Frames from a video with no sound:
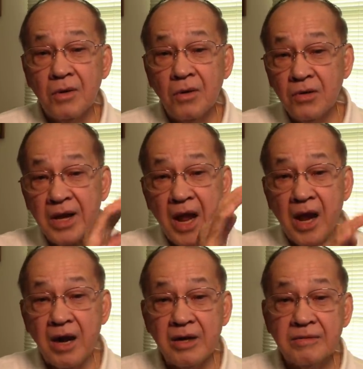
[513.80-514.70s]
on the
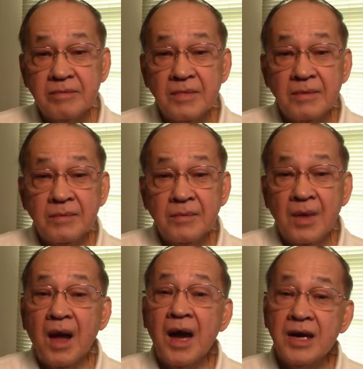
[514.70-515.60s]
air,
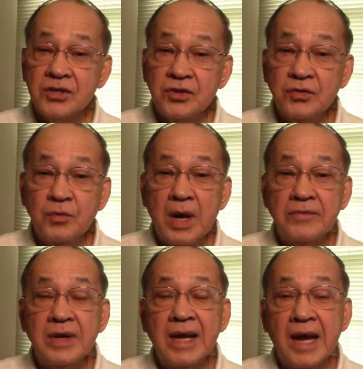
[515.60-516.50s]
ask your
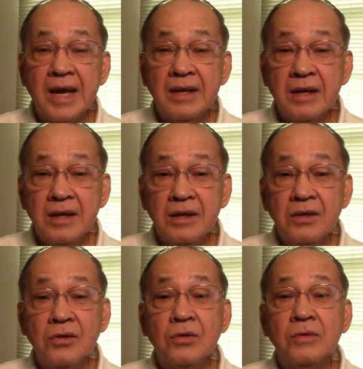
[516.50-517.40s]
wife again
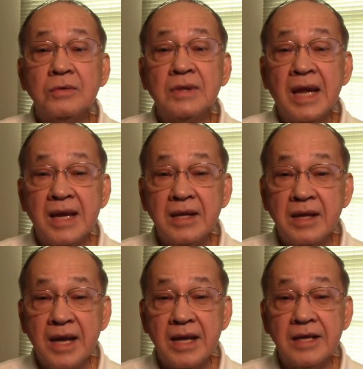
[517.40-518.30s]
to take
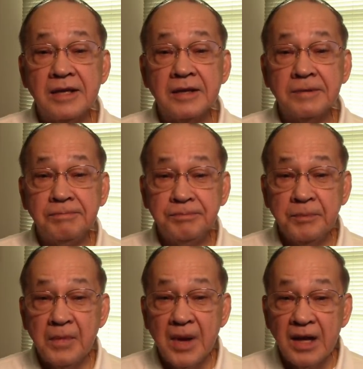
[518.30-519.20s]

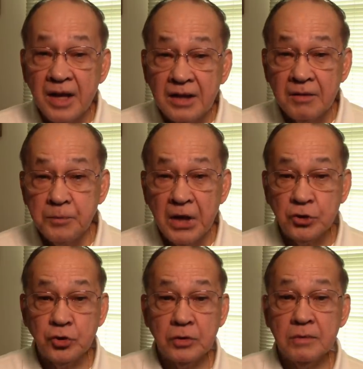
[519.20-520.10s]
another
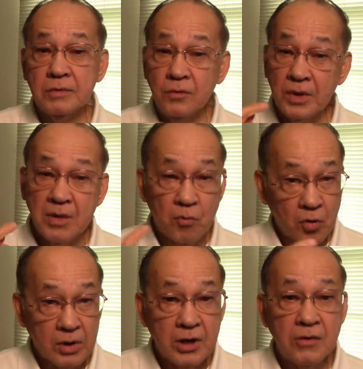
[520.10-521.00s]
picture with a
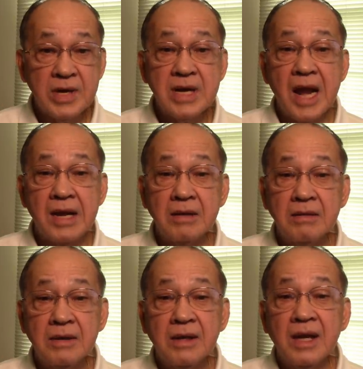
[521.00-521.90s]
more current date,
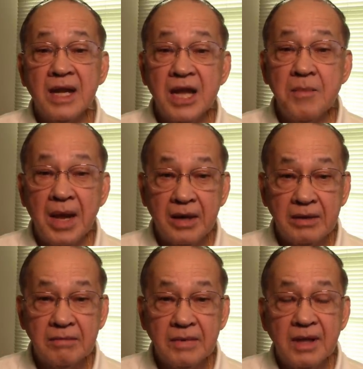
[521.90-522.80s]
email
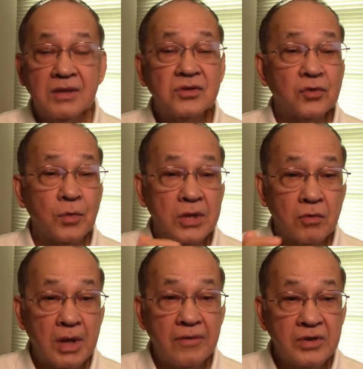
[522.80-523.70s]
it. So when
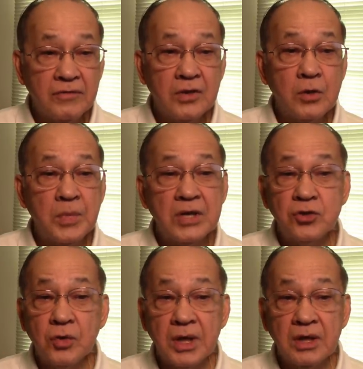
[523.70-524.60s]
you arrive in the
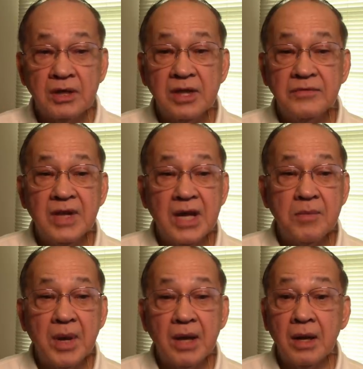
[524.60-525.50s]
Philippines, you can retrieve the
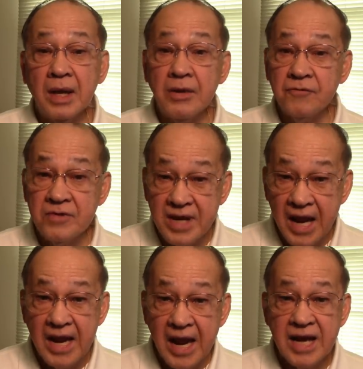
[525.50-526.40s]
email. If
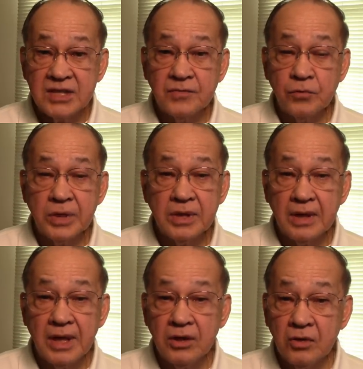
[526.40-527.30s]
they ask for it,
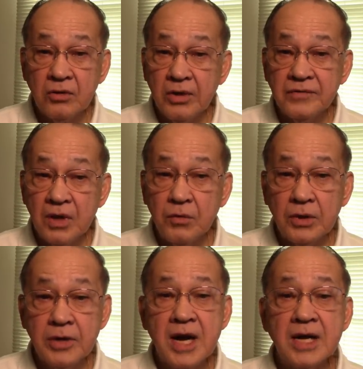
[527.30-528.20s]
and I don't know if they
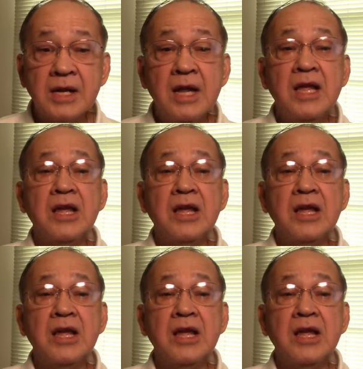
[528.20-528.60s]
will or not,